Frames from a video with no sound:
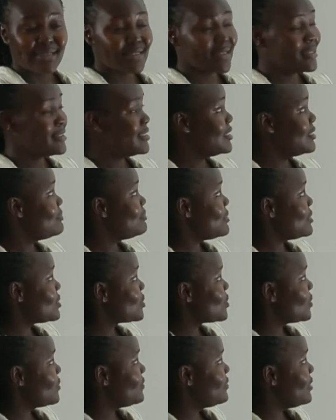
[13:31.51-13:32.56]
certain
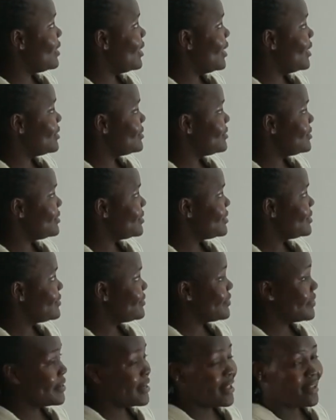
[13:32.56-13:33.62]
piece of land
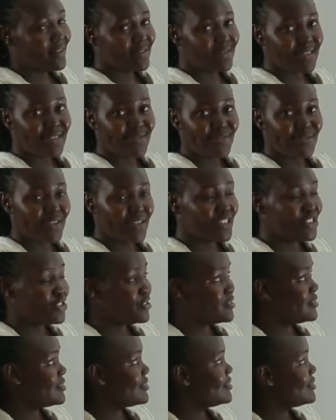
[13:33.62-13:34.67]
for
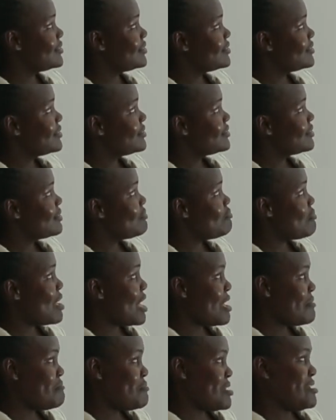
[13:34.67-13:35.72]
cultivation.
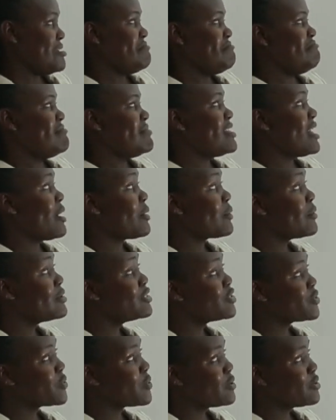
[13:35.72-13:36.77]
Maybe they are
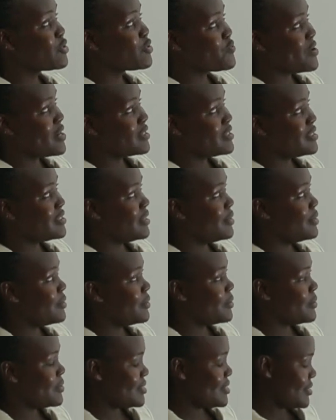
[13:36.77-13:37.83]
going to construct a
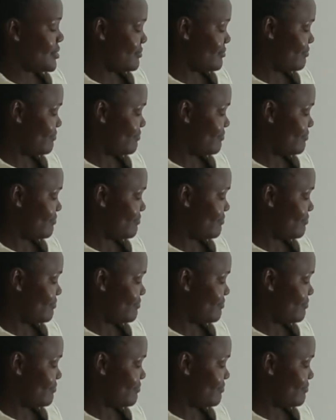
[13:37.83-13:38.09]
road.